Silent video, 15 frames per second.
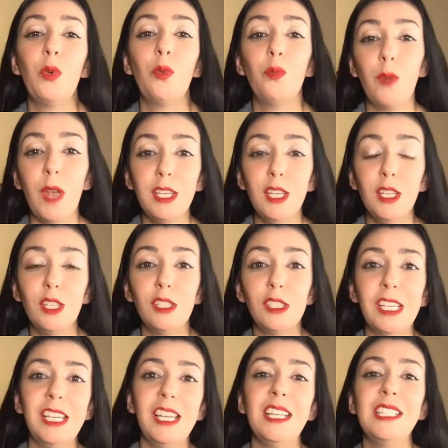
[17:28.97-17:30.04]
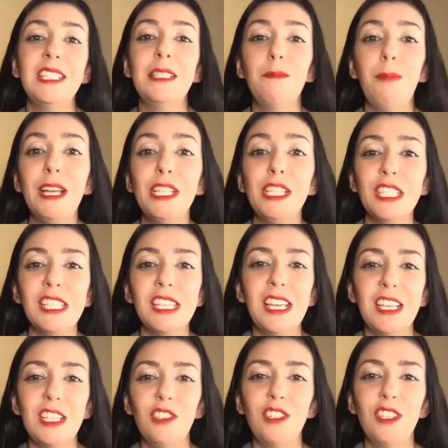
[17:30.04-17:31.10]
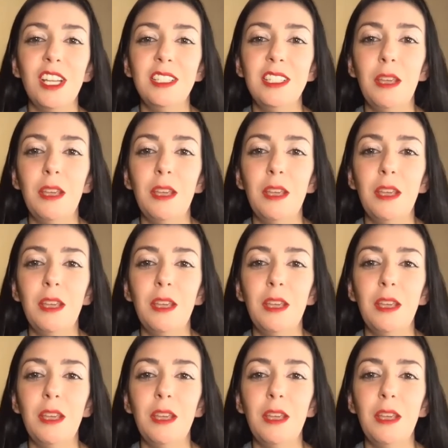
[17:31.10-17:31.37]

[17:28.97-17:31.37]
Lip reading: regularly, especially as your debts